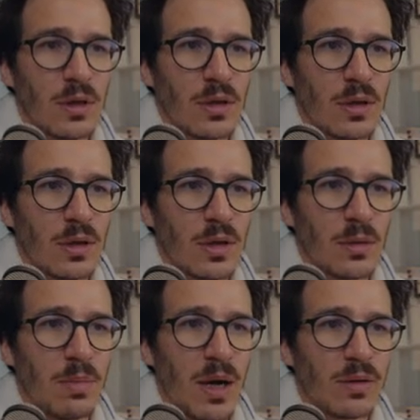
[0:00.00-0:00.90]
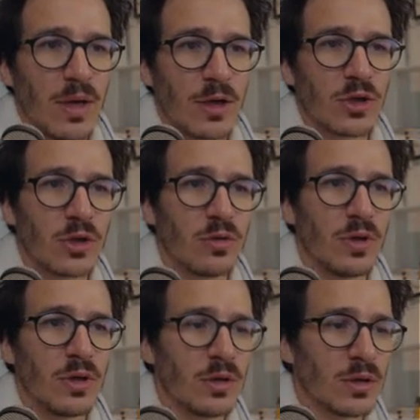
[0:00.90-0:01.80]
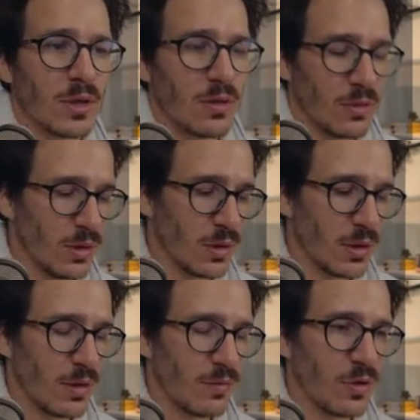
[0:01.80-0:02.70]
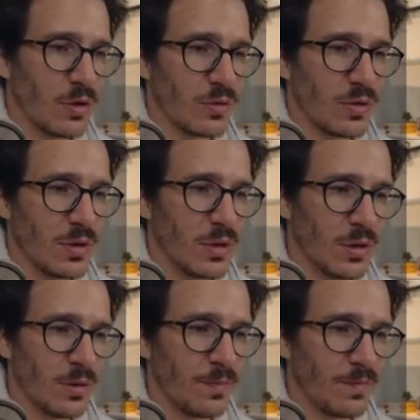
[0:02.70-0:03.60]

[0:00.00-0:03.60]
Uh, bound action creators. I don't think I have those either.